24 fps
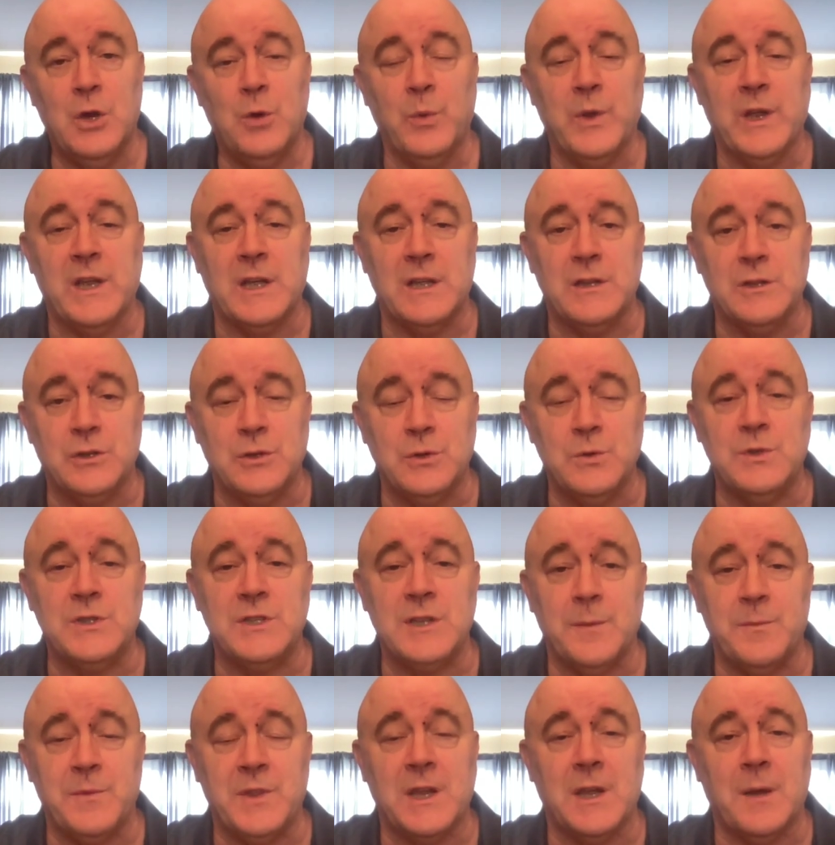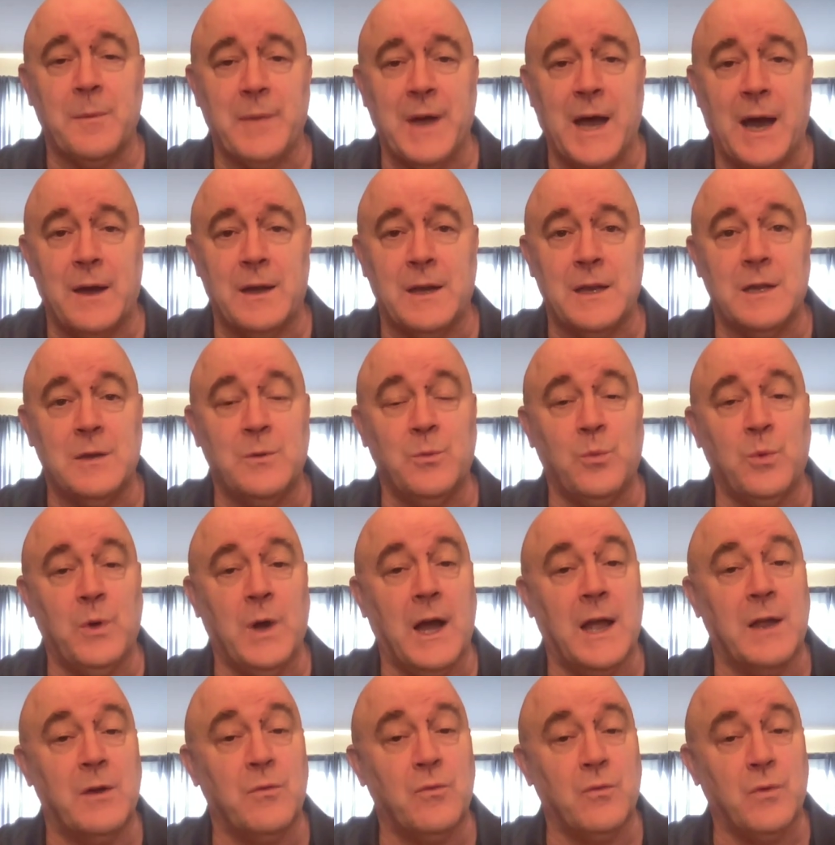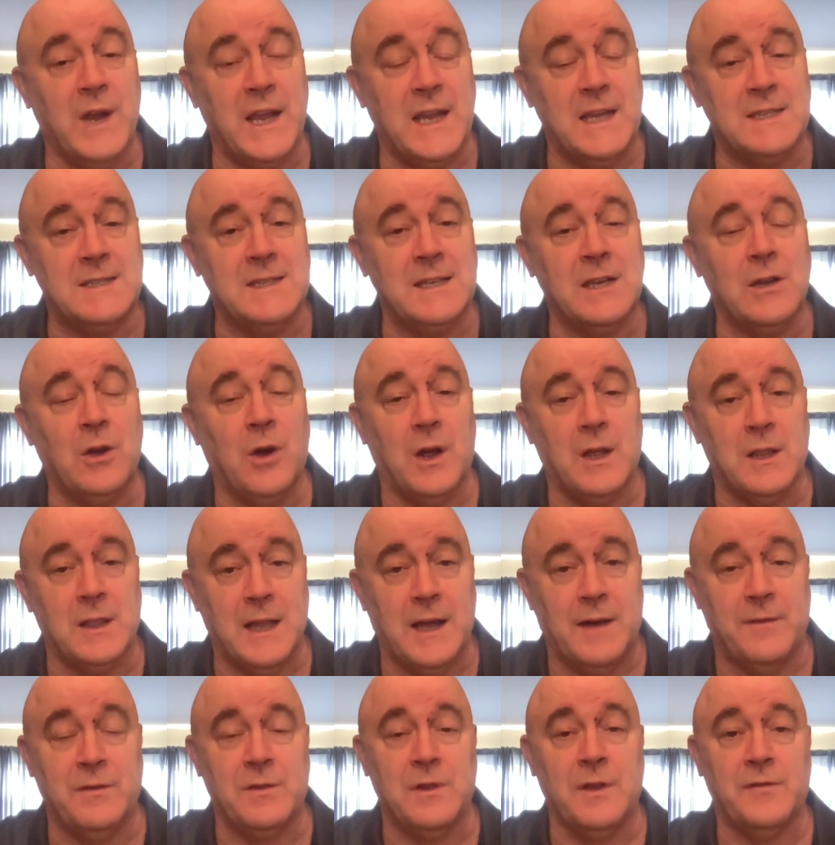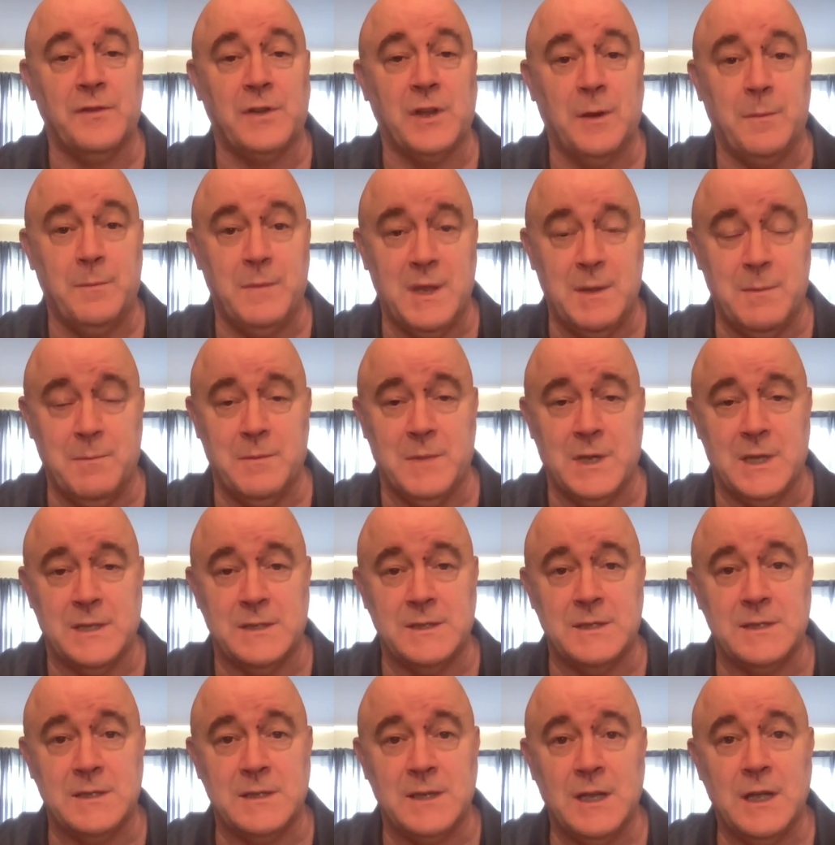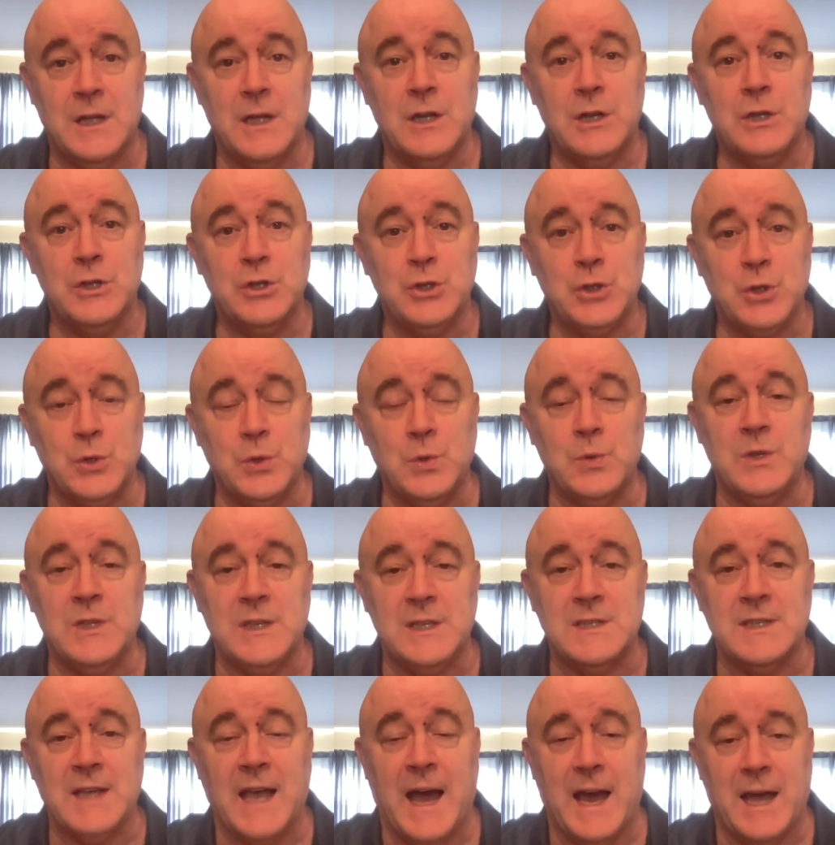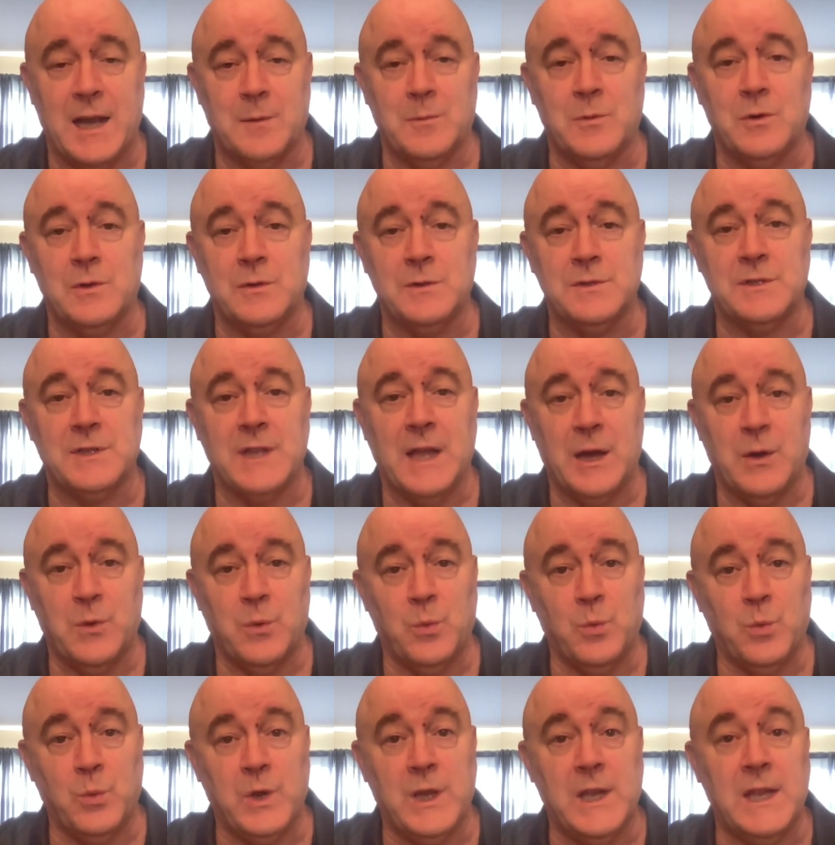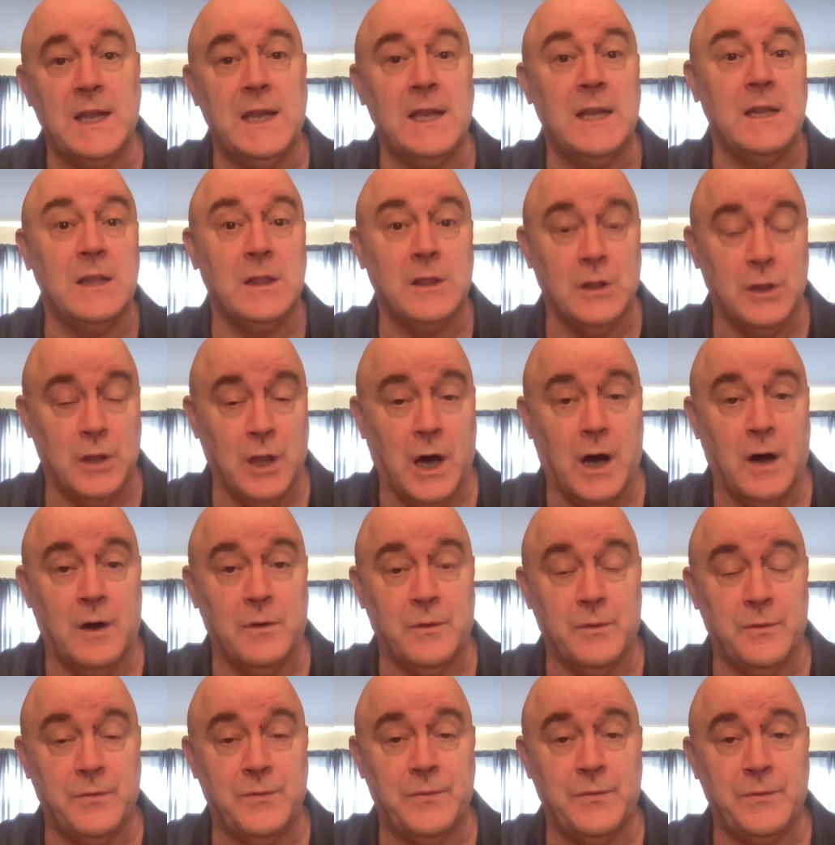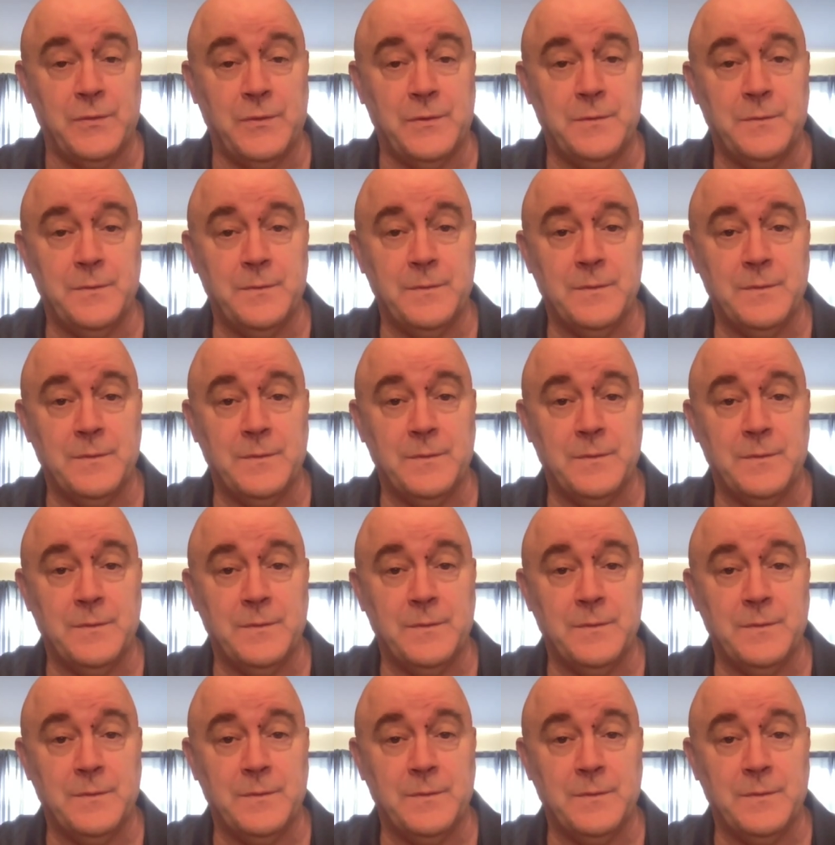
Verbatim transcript: We can do something about it by raising our level of commitment to these animals that we love.